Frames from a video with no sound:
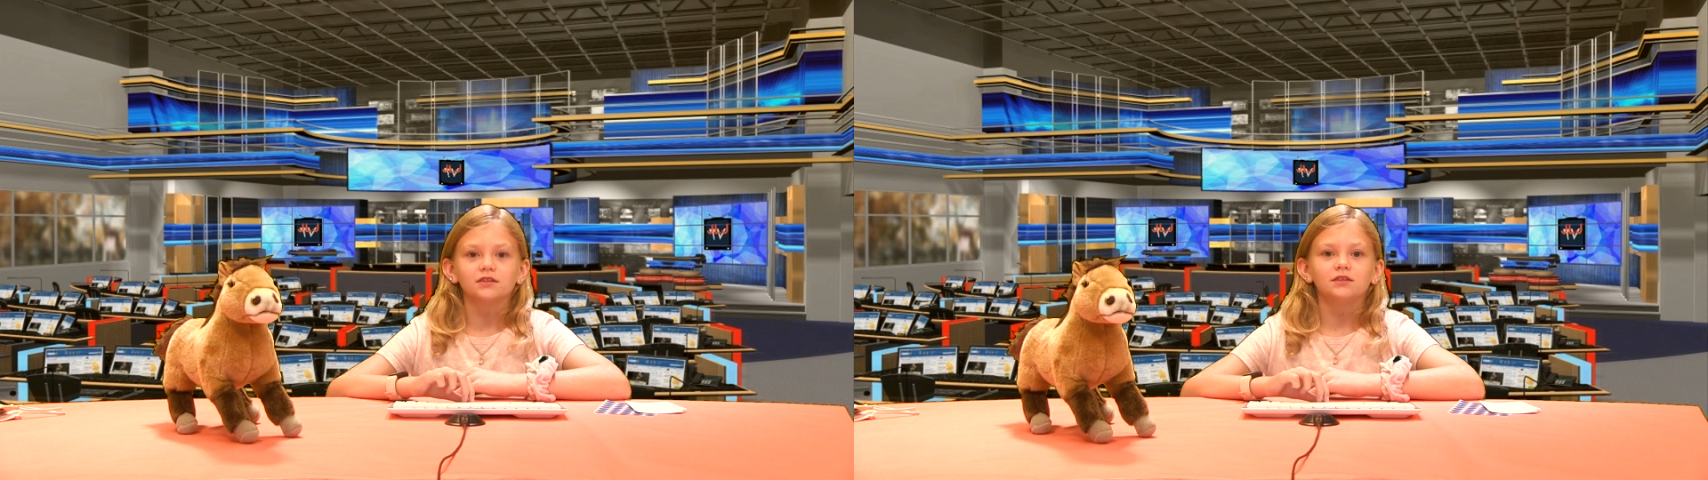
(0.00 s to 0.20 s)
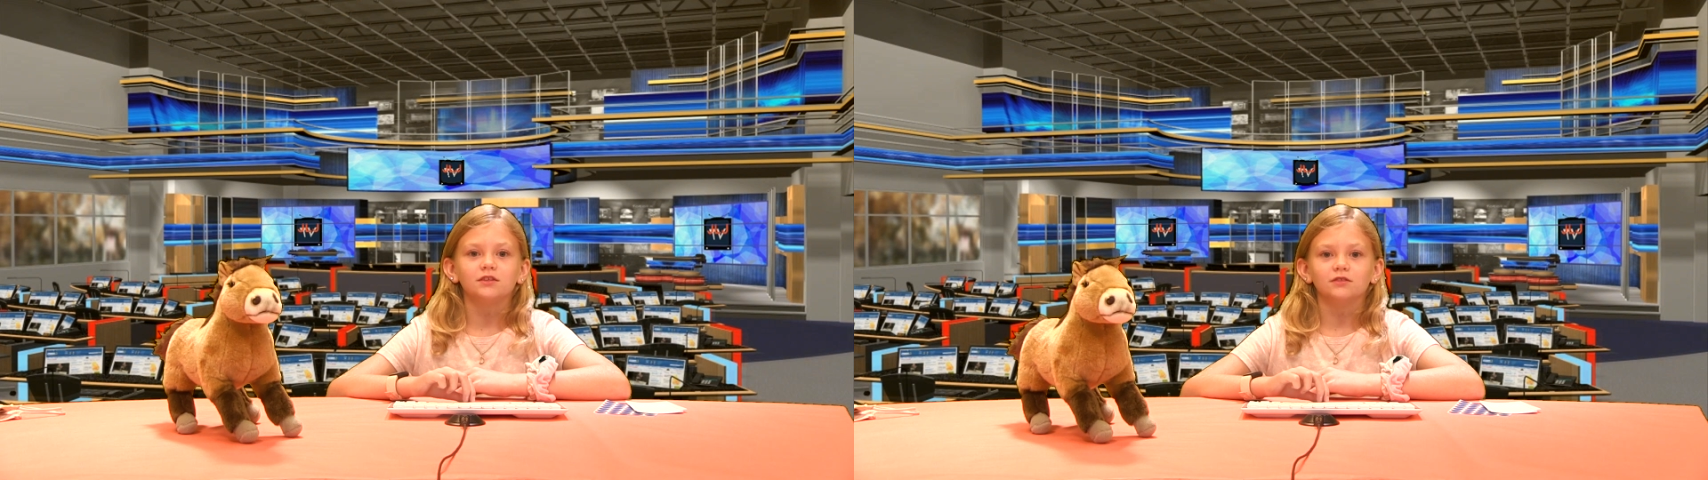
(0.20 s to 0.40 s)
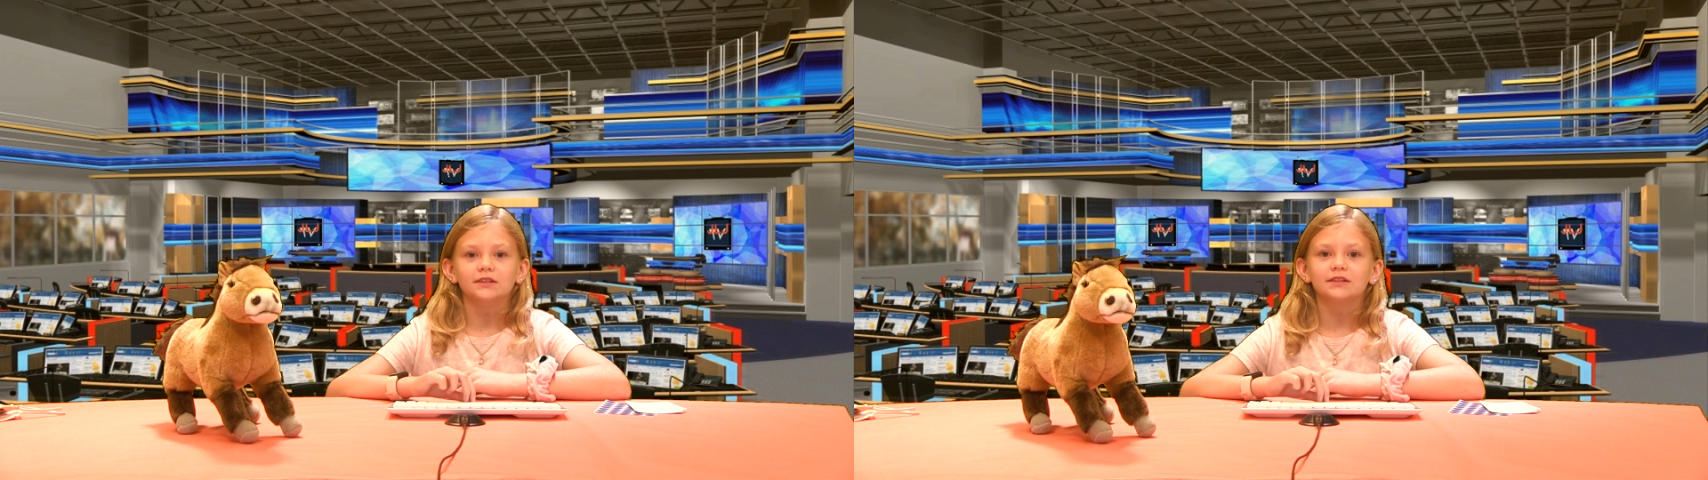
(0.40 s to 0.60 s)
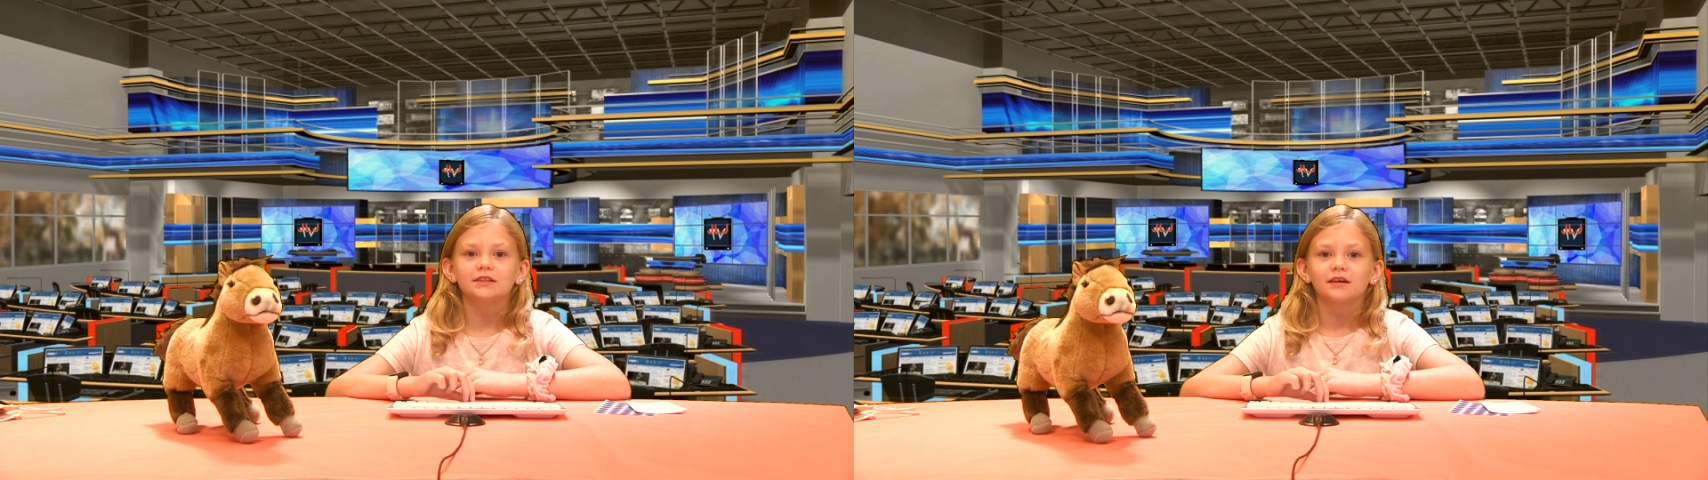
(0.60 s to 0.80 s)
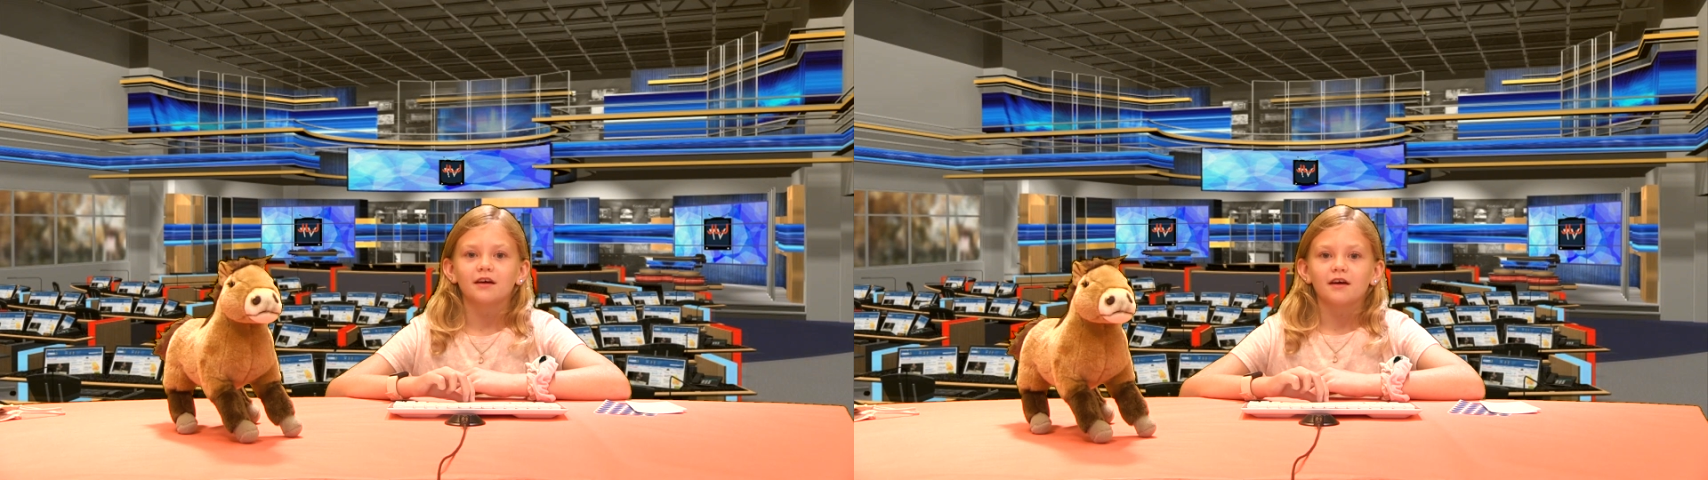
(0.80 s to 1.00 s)
students.
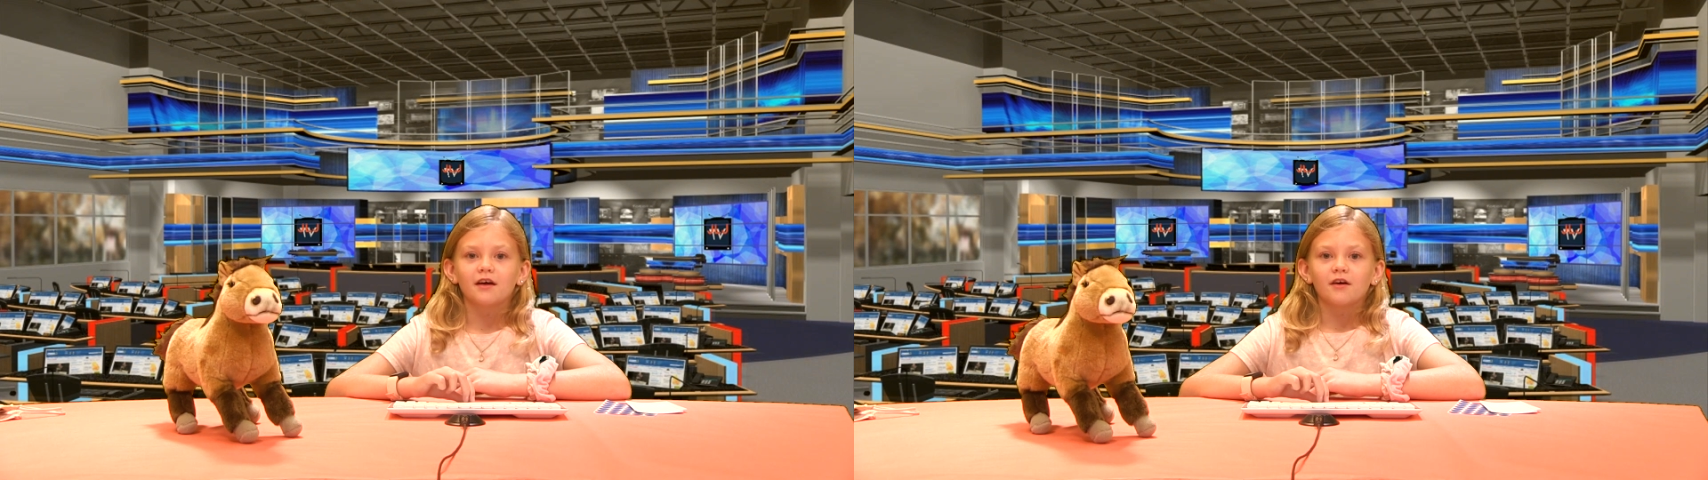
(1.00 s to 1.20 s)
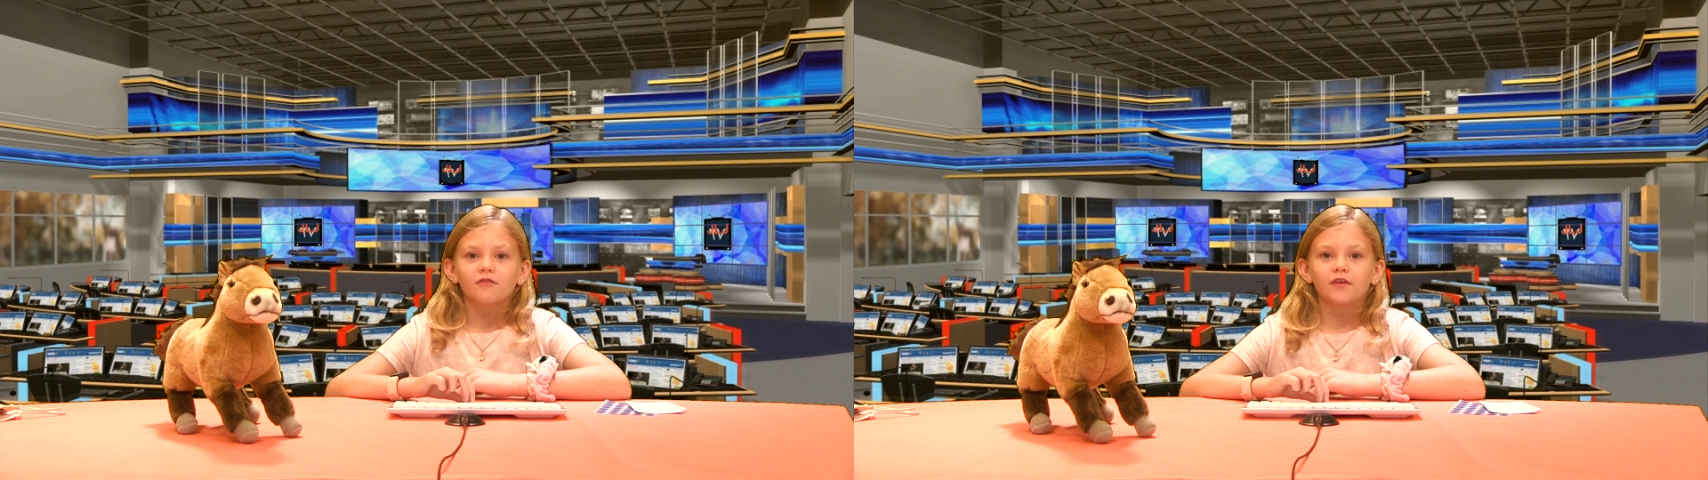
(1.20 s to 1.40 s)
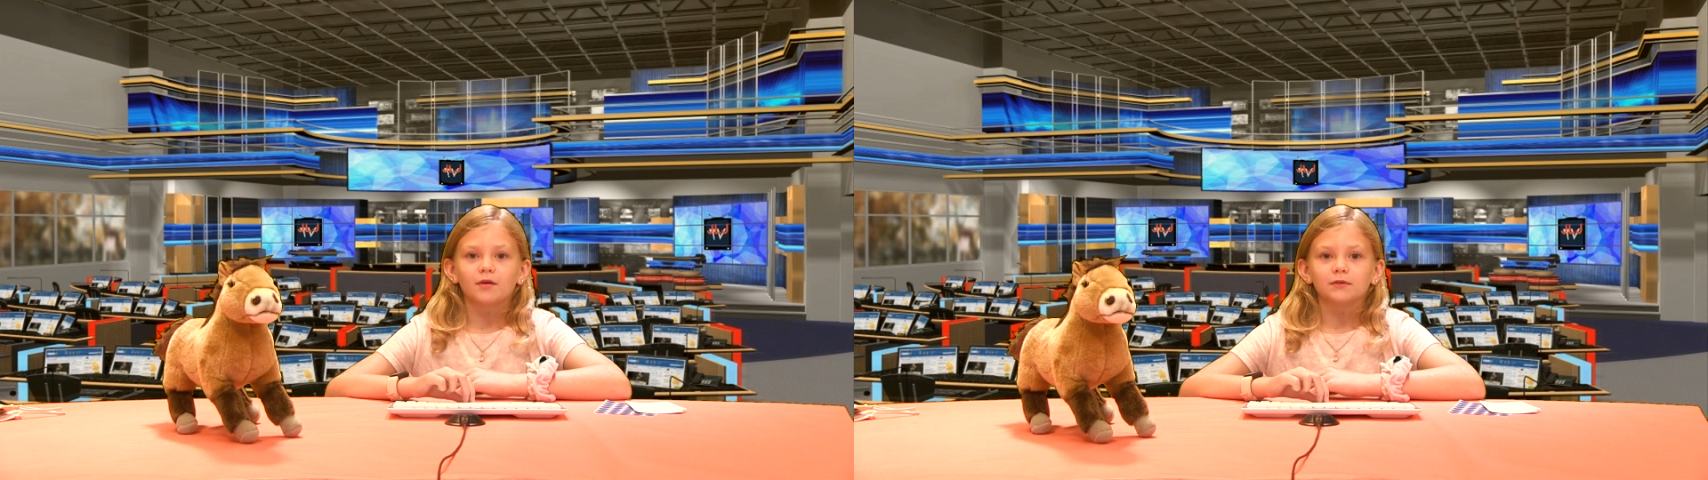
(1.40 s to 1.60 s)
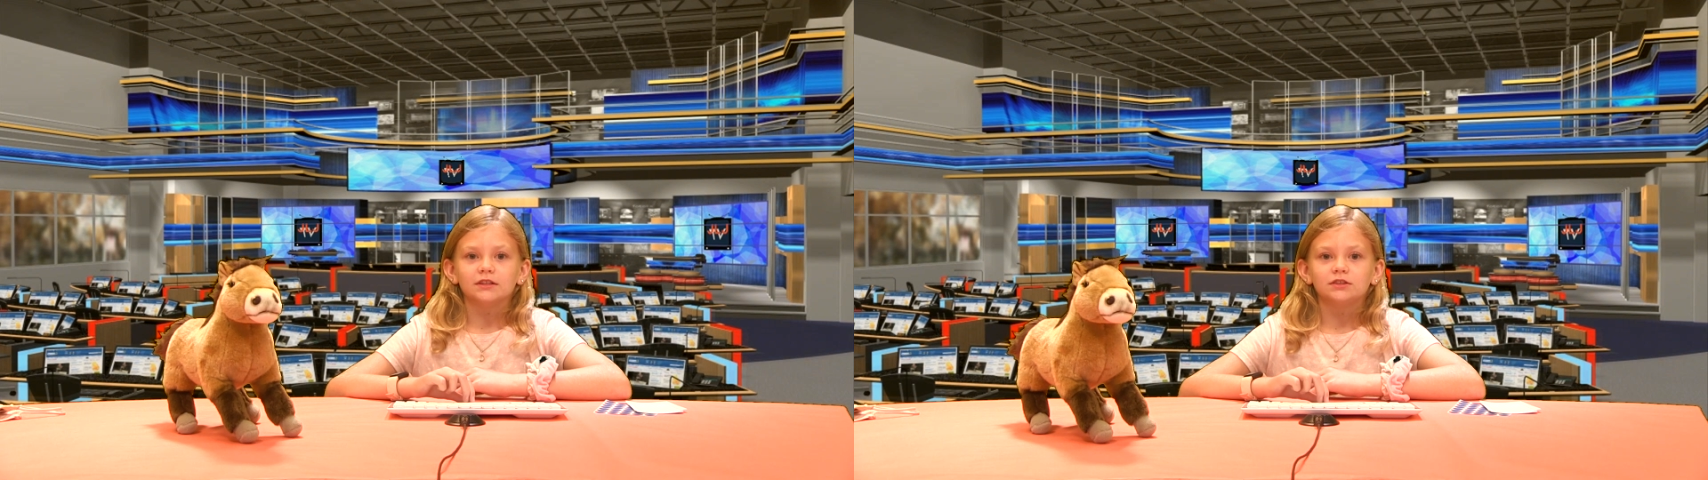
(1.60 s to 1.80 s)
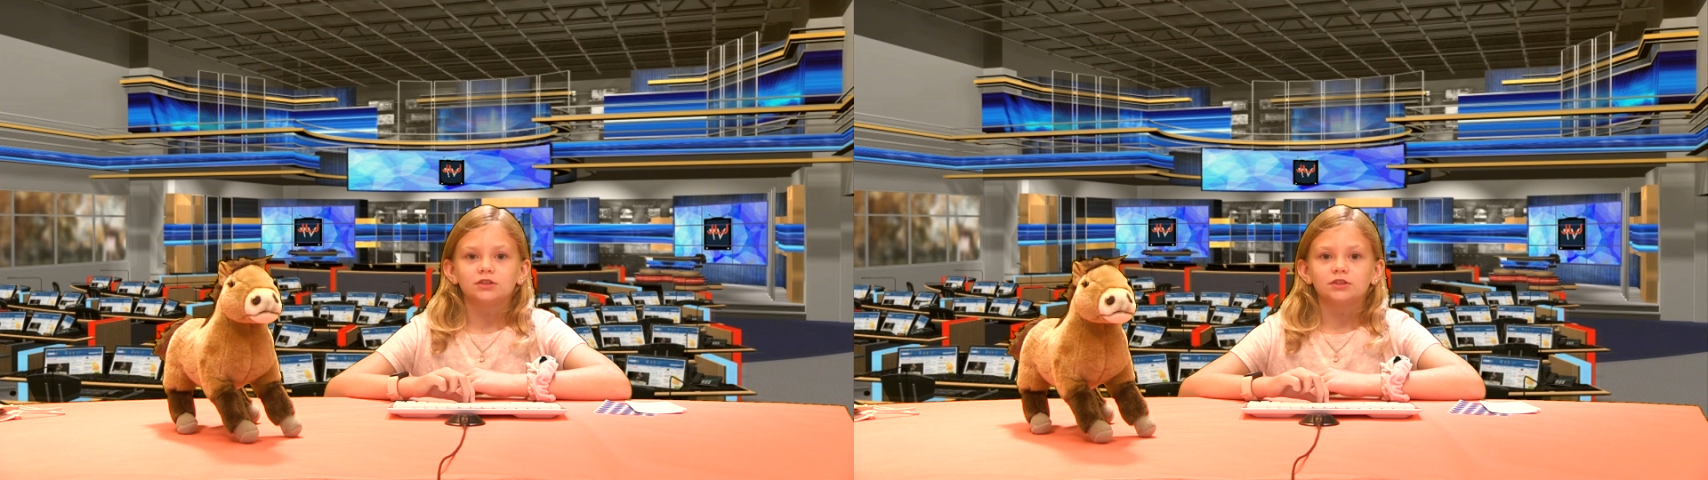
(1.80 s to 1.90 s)
Families,